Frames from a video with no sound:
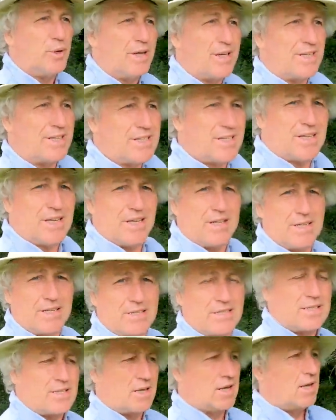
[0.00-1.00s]
weeks
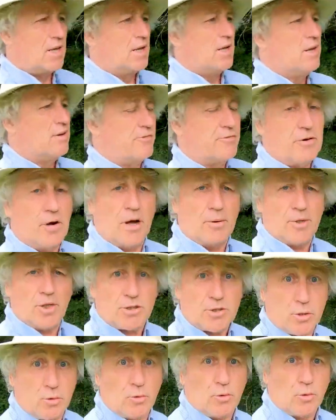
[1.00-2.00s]
since
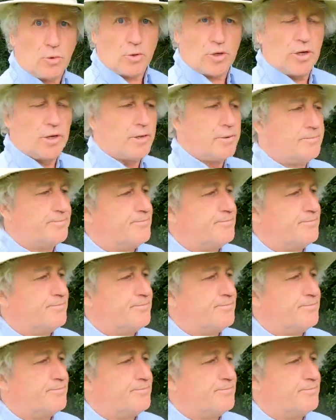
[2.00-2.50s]
Farmer Talk